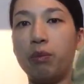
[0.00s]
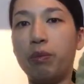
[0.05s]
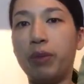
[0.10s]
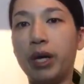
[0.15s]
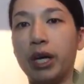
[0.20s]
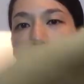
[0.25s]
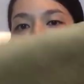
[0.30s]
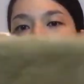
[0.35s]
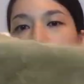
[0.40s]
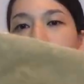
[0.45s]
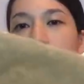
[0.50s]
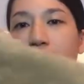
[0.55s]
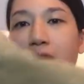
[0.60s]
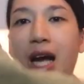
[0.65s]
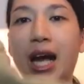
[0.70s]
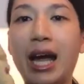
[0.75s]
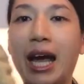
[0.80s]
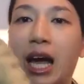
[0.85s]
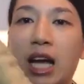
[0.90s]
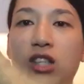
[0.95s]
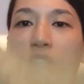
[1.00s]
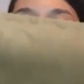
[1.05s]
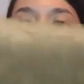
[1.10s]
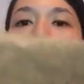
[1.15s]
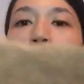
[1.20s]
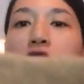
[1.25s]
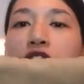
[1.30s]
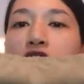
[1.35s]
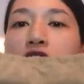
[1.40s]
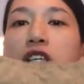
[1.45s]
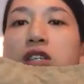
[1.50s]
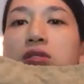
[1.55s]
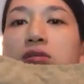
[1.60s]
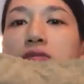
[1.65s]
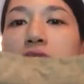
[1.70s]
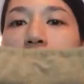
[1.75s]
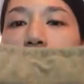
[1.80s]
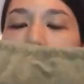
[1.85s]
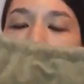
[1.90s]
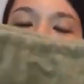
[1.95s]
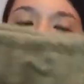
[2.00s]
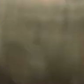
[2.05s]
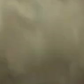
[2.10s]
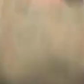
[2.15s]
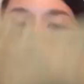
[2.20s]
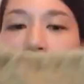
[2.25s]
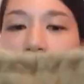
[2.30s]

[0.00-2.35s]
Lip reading: but I had to wash it. Yeah, I